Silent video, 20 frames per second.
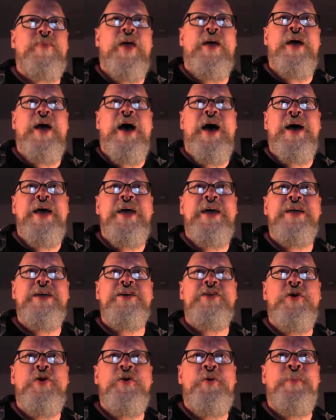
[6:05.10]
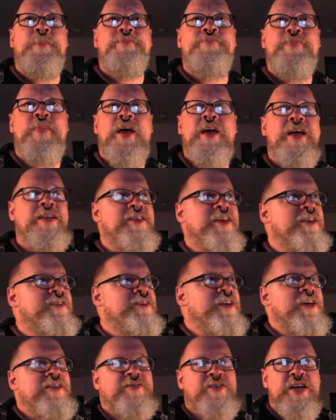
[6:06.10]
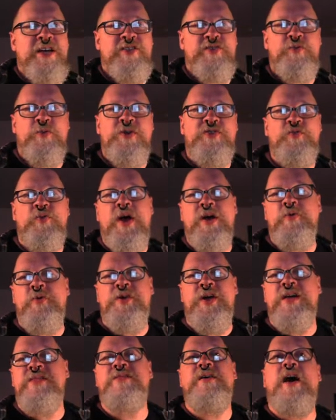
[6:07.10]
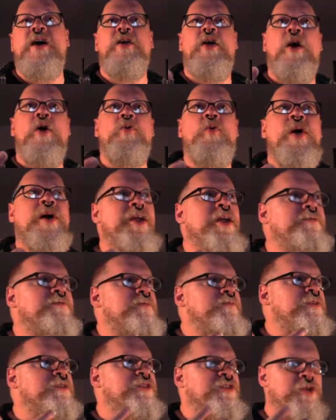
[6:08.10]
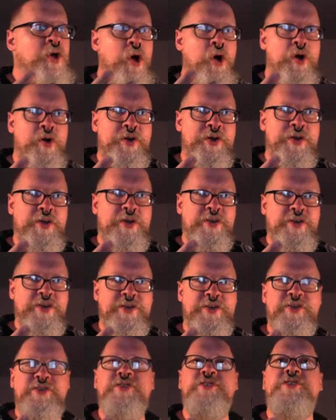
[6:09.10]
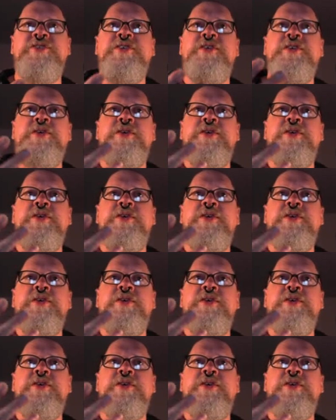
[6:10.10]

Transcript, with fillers: I, you know, it, it, see, it's, it's, it's right what I thought already from the start is